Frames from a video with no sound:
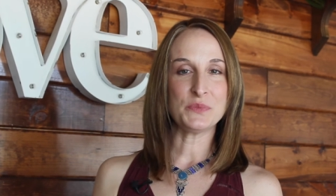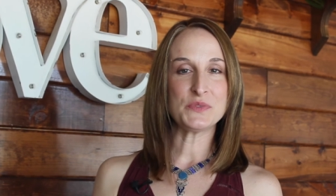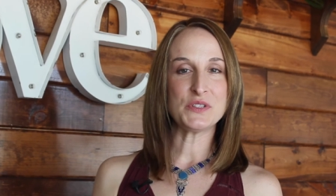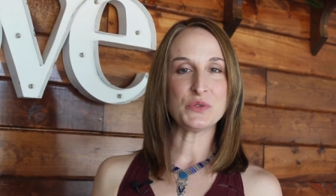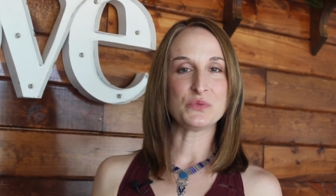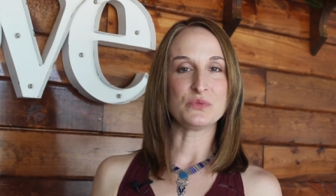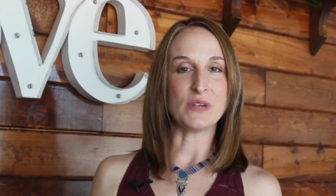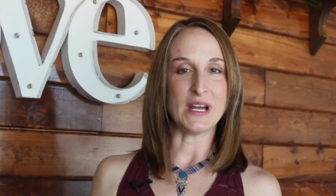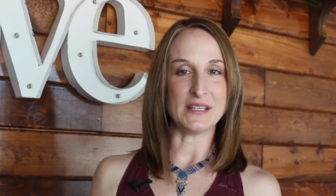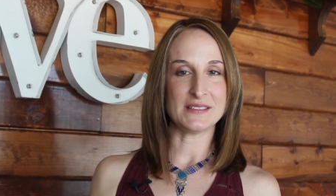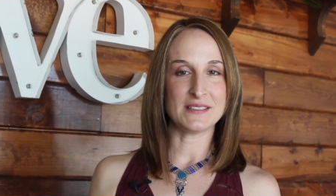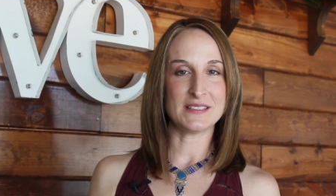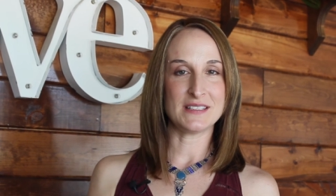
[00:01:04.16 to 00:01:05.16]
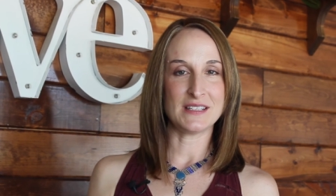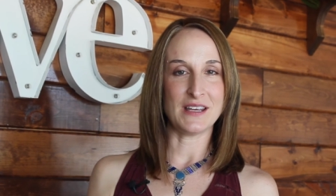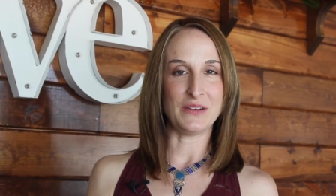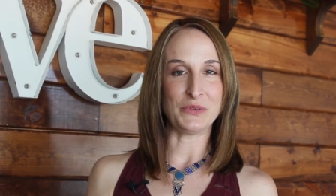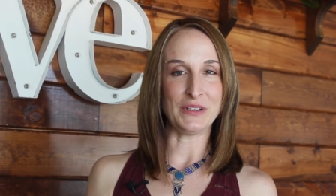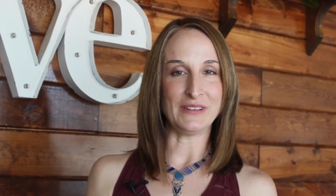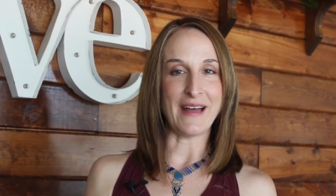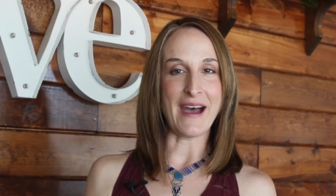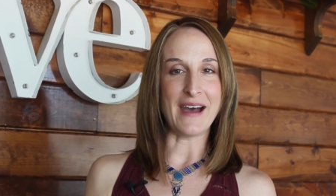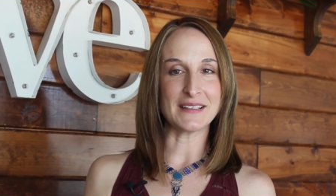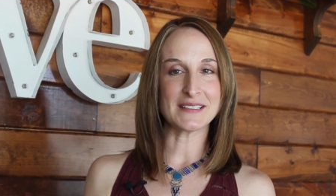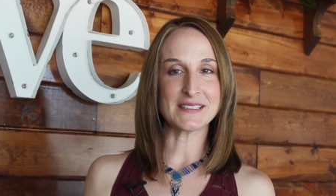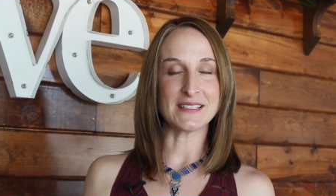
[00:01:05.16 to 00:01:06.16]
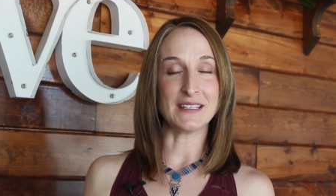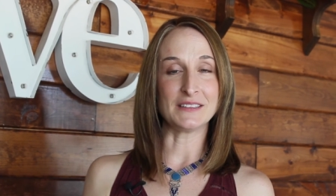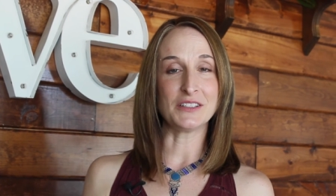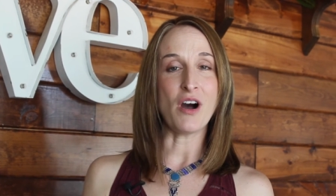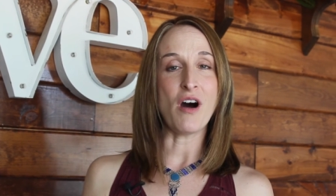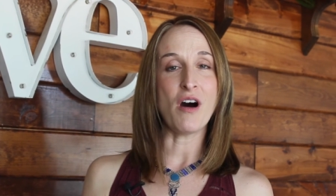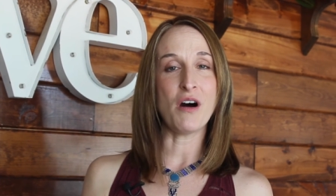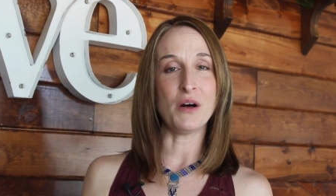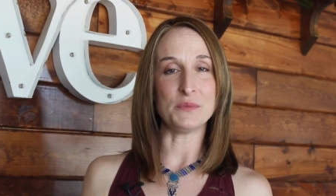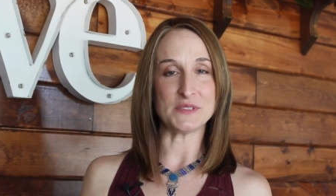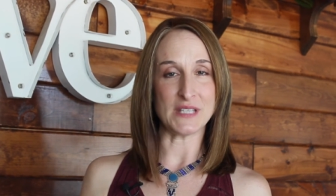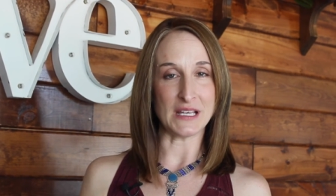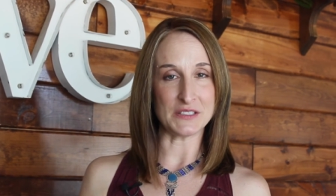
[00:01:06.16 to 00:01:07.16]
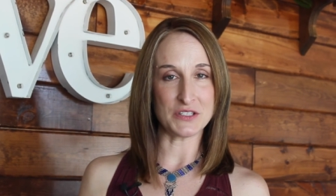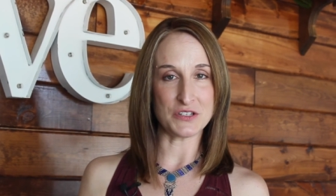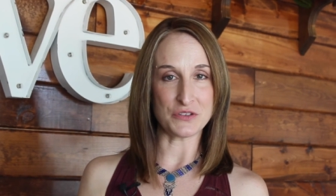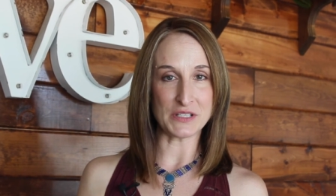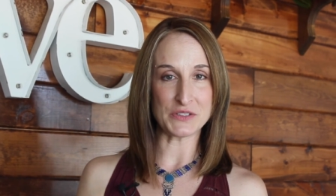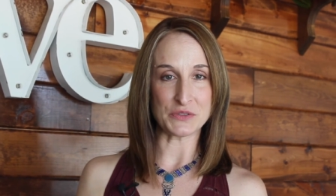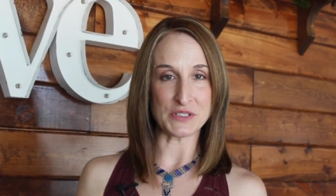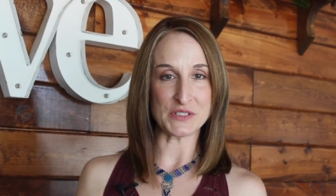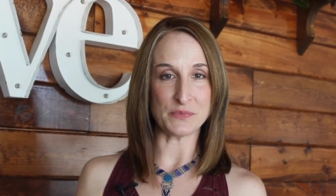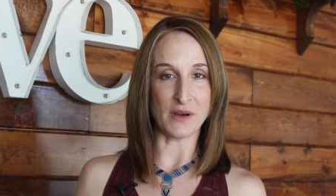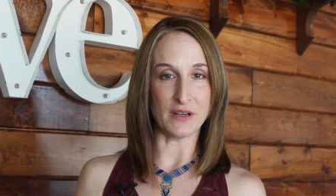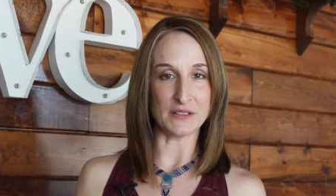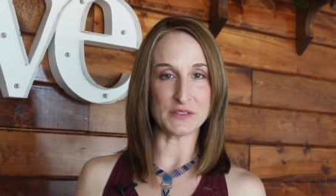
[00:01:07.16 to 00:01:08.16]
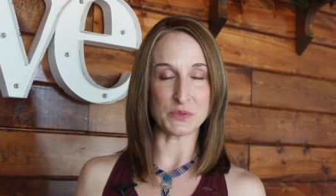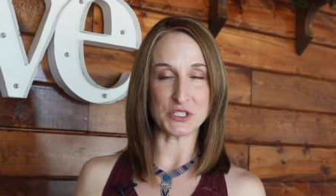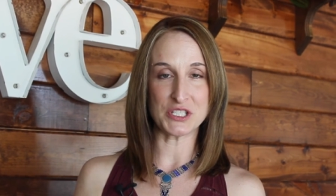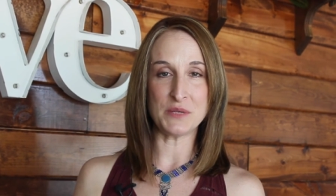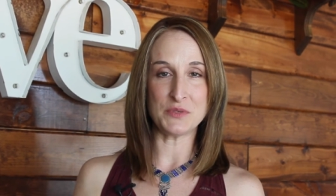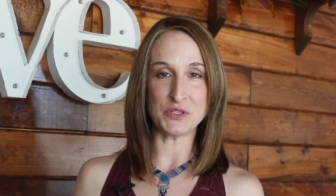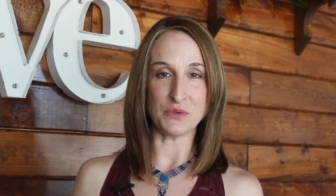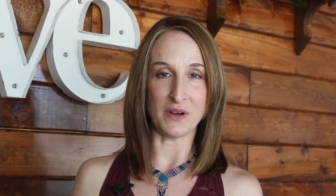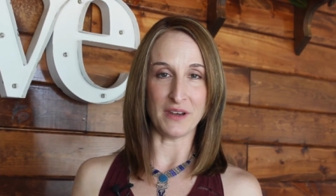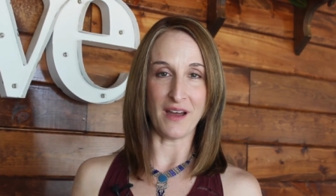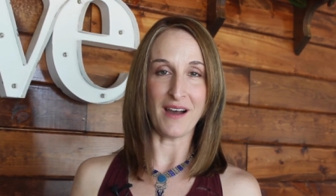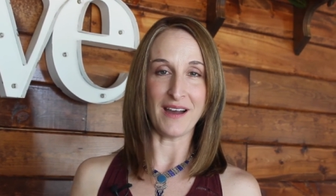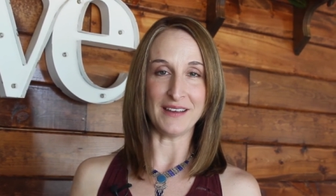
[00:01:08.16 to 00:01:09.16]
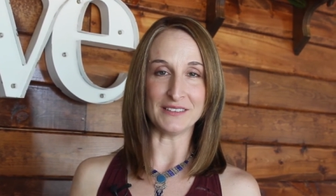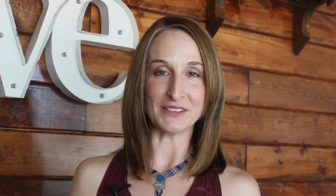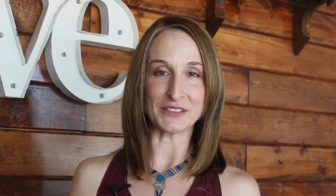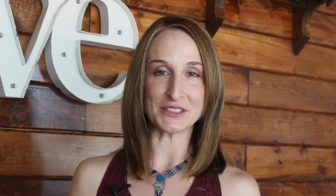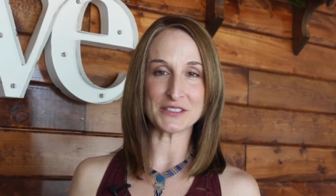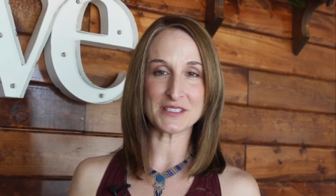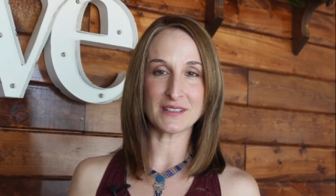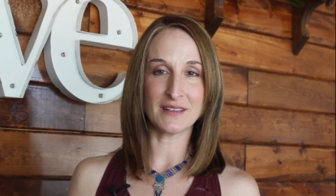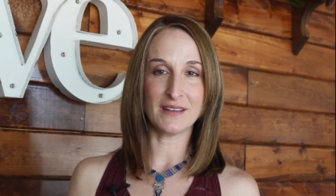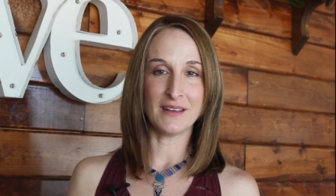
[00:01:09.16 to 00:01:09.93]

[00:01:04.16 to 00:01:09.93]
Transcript: helps you rest and relax and calms that stress response, which keeps you on high alert.